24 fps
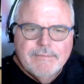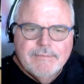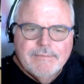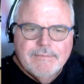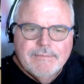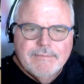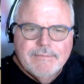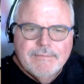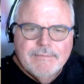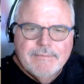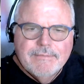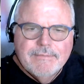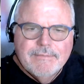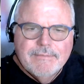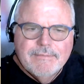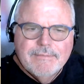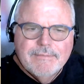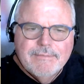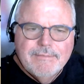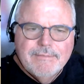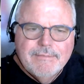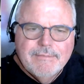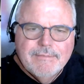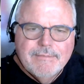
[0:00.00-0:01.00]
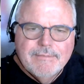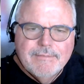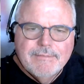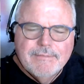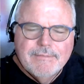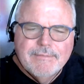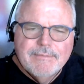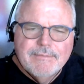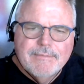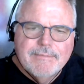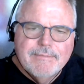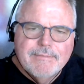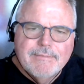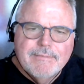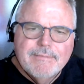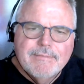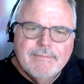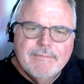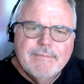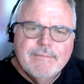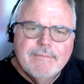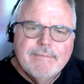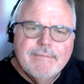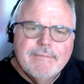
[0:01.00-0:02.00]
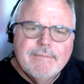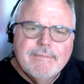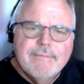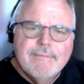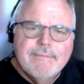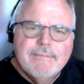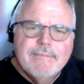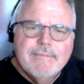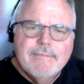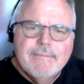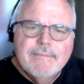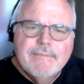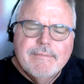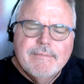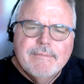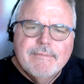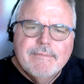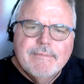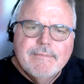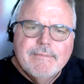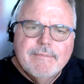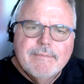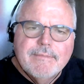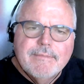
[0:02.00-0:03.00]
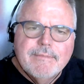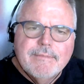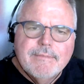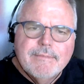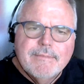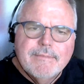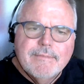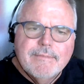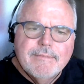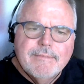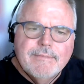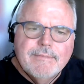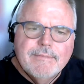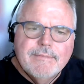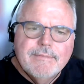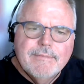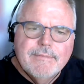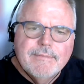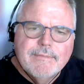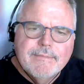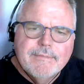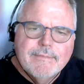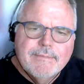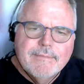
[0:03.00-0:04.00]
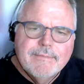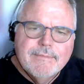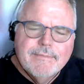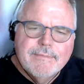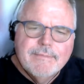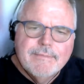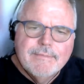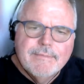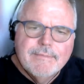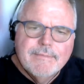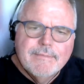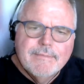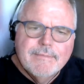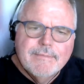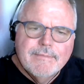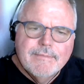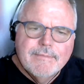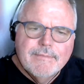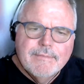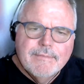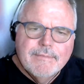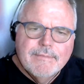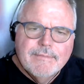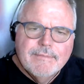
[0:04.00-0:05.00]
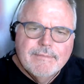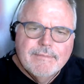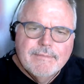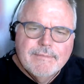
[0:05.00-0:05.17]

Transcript: This person isn't speaking.